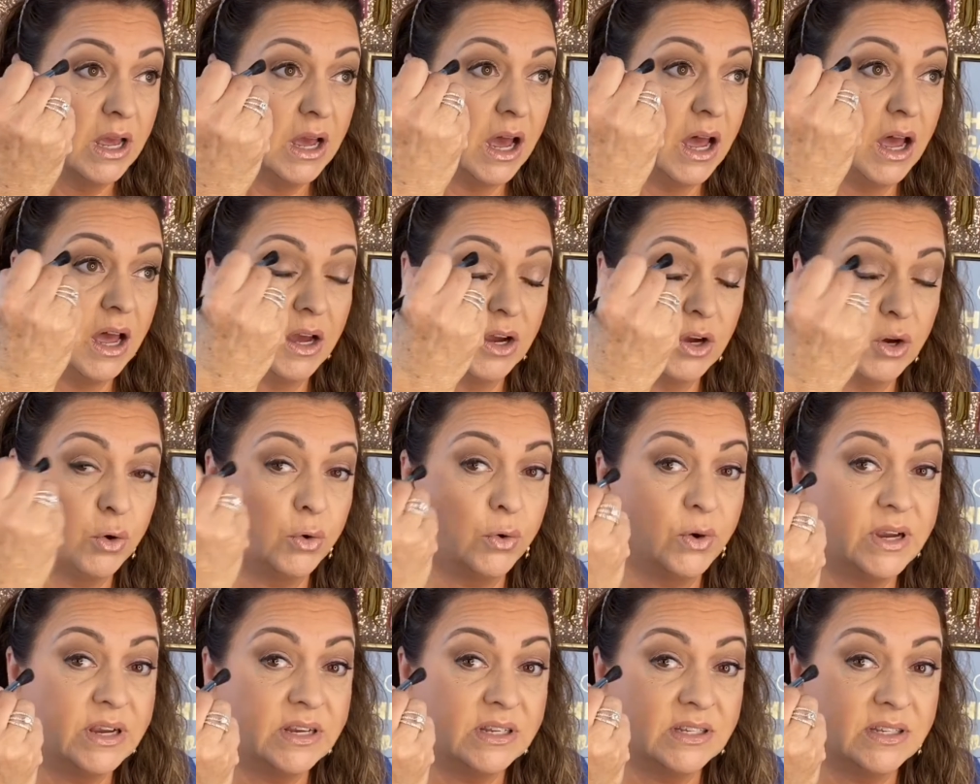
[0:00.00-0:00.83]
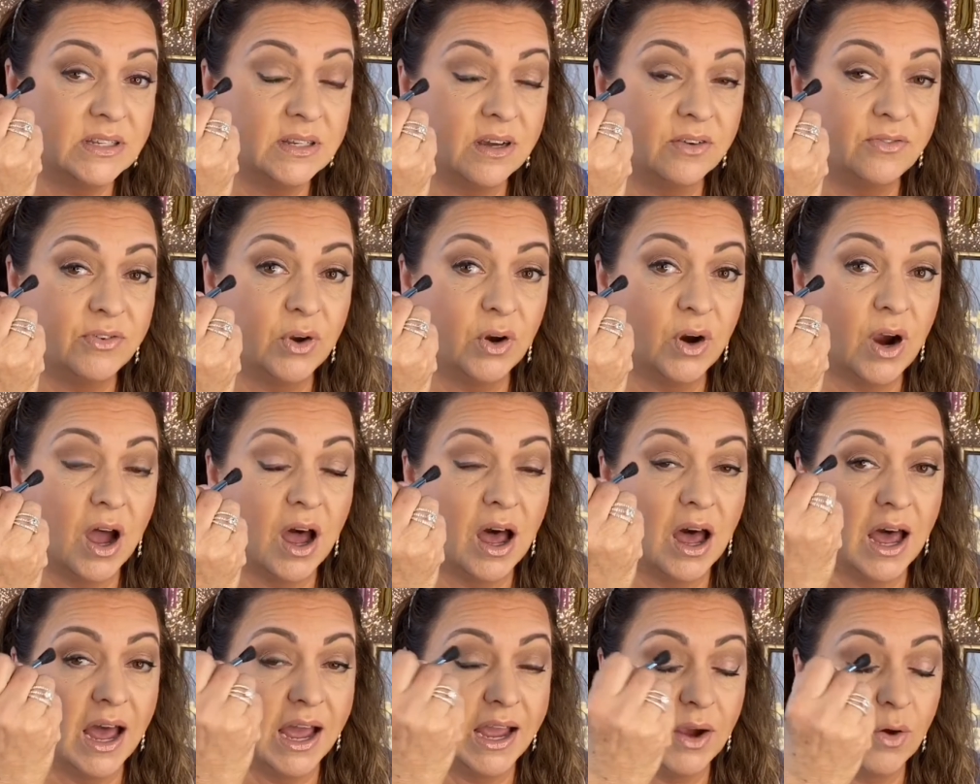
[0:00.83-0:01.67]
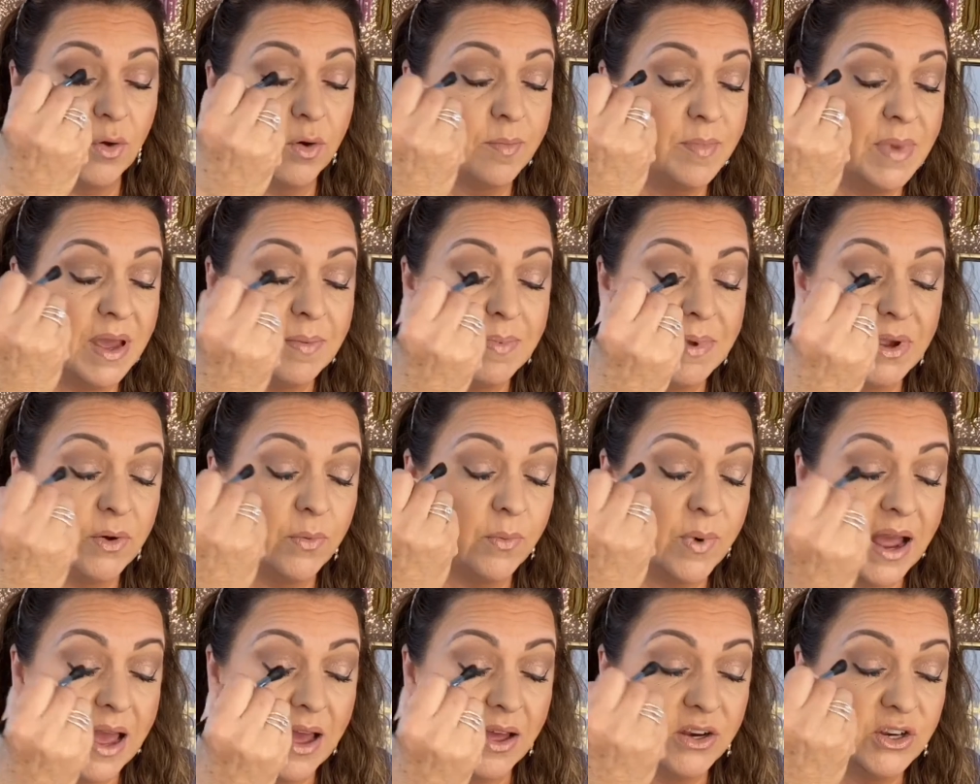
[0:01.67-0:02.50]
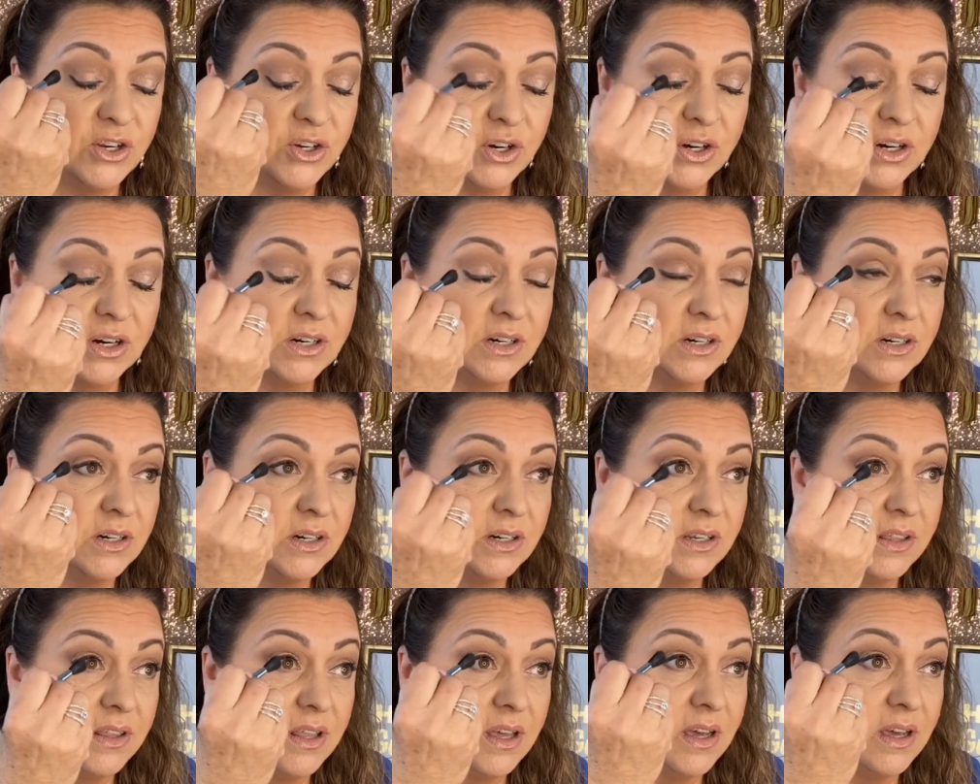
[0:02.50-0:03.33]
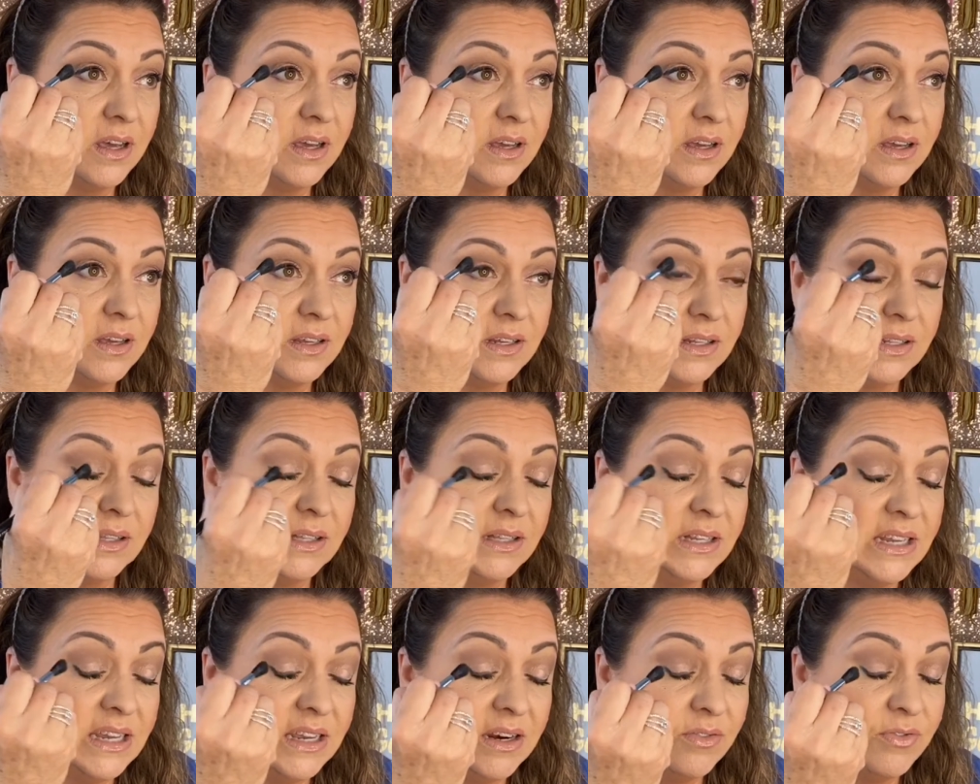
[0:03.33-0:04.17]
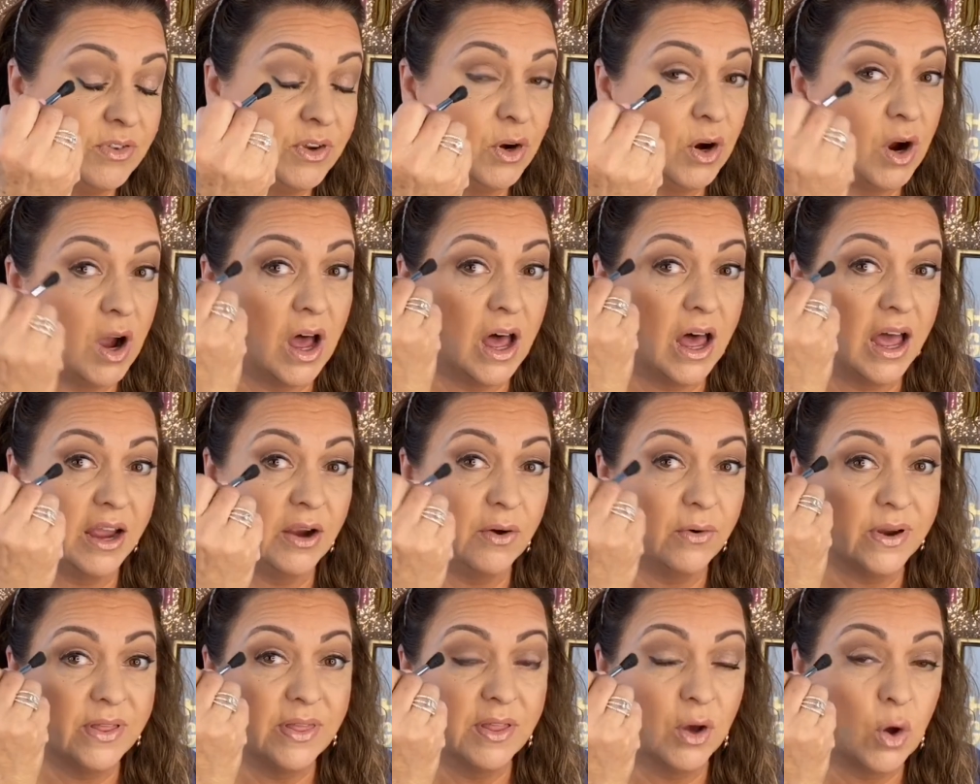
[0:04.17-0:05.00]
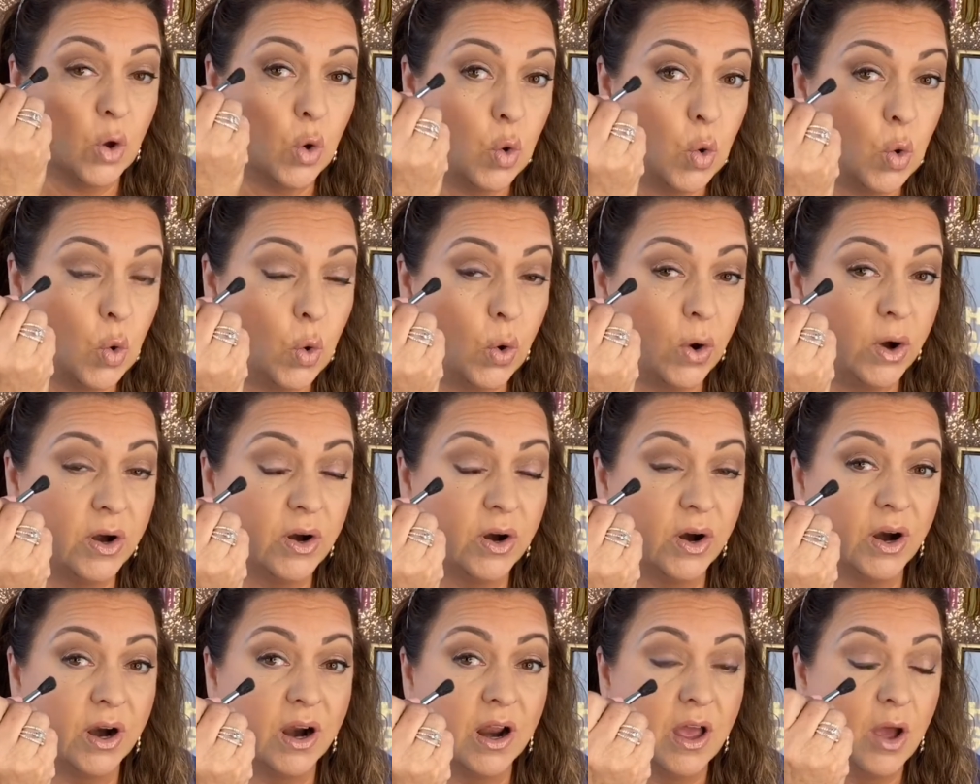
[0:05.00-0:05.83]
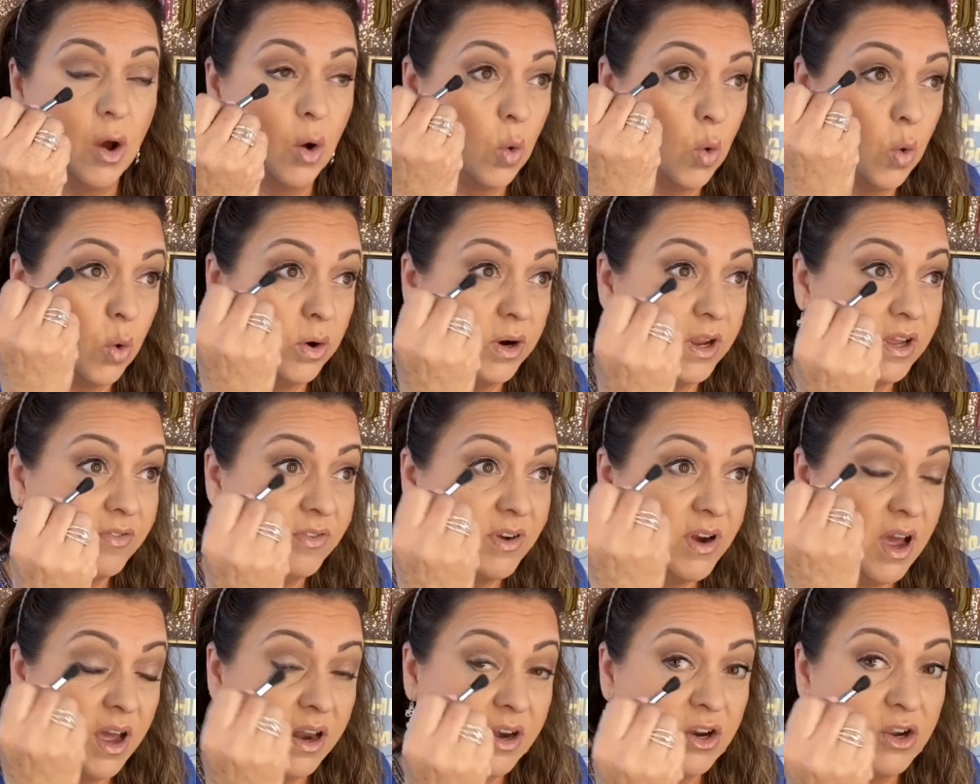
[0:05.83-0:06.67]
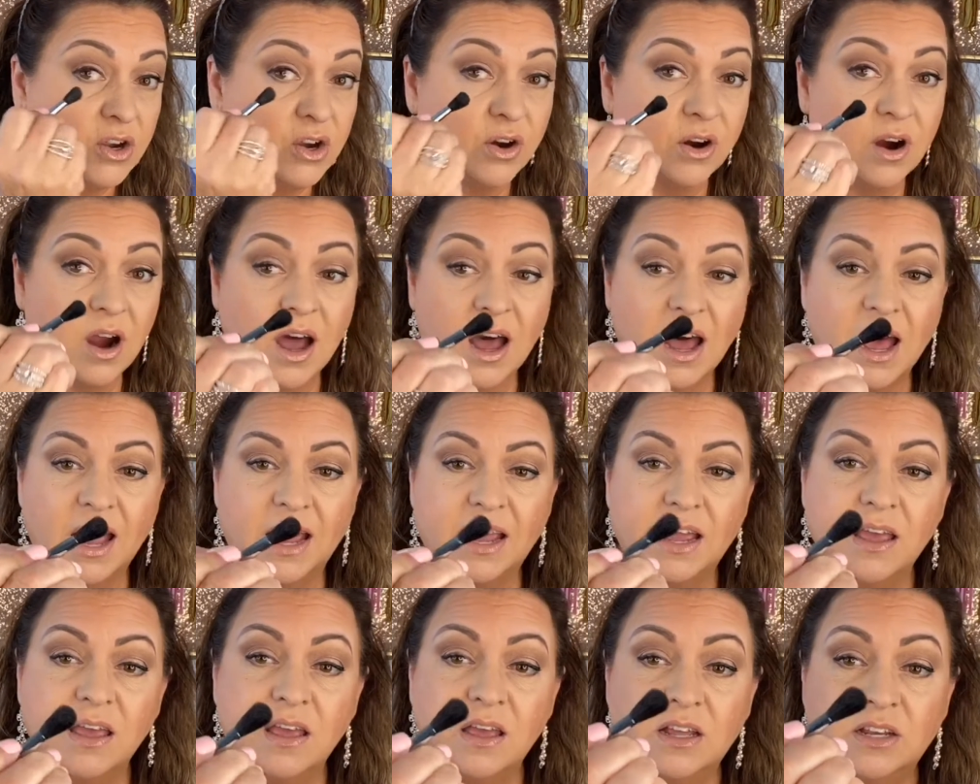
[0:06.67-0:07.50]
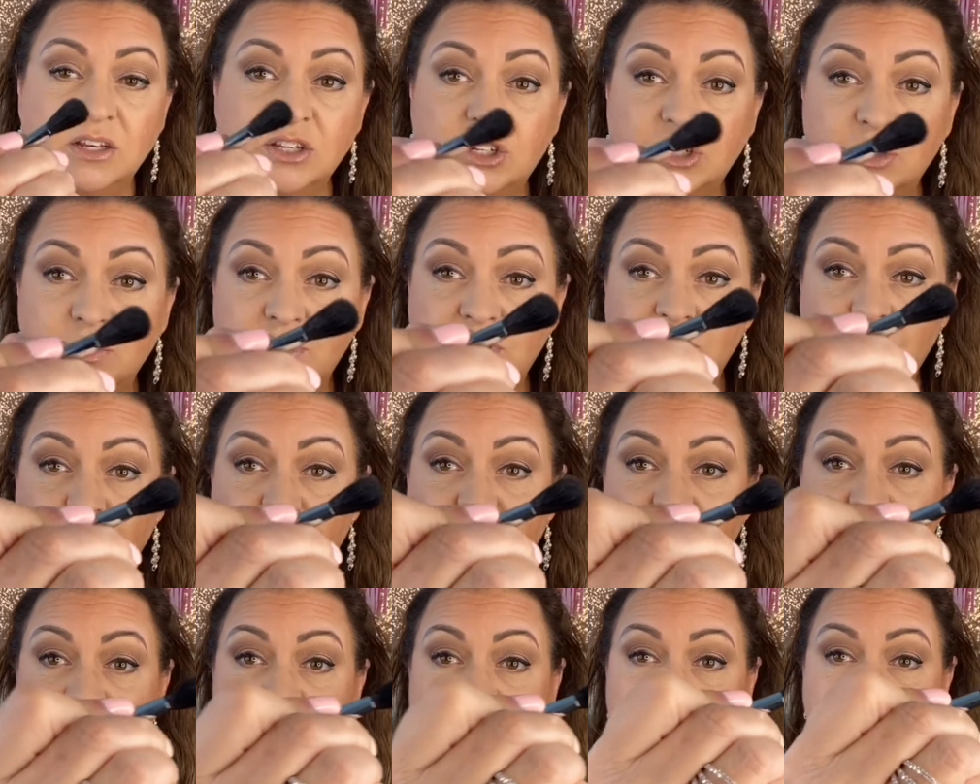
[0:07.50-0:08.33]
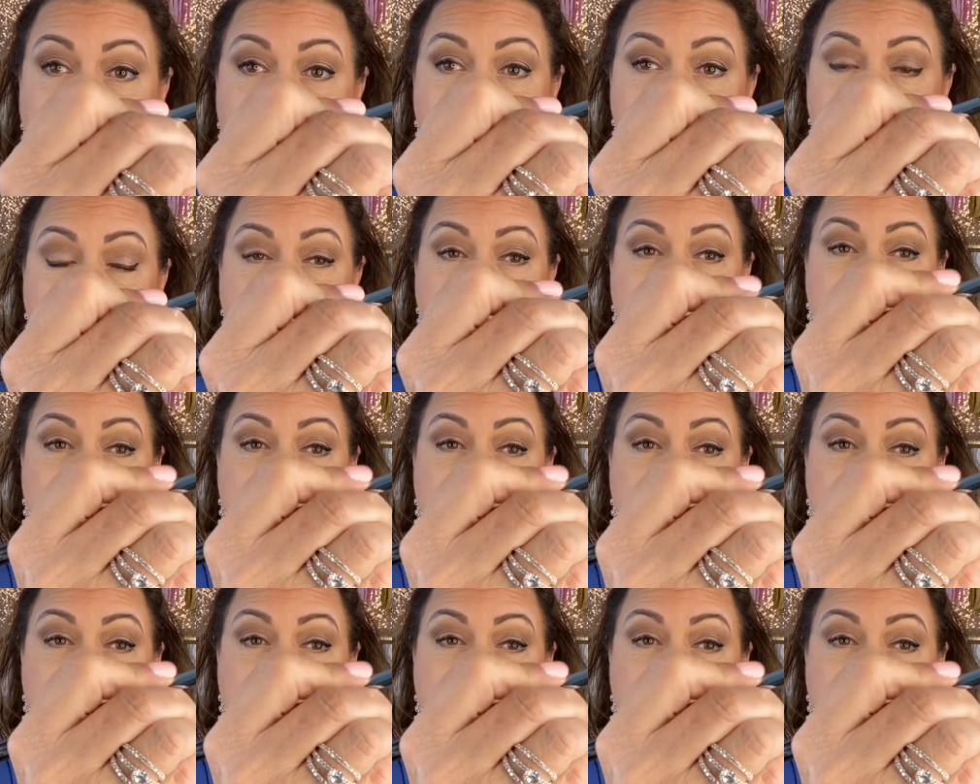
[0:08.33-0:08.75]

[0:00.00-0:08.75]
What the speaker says: crease of your eye, or maybe around the lid of your eye, or in the corner, or even under your eye. Do something like this.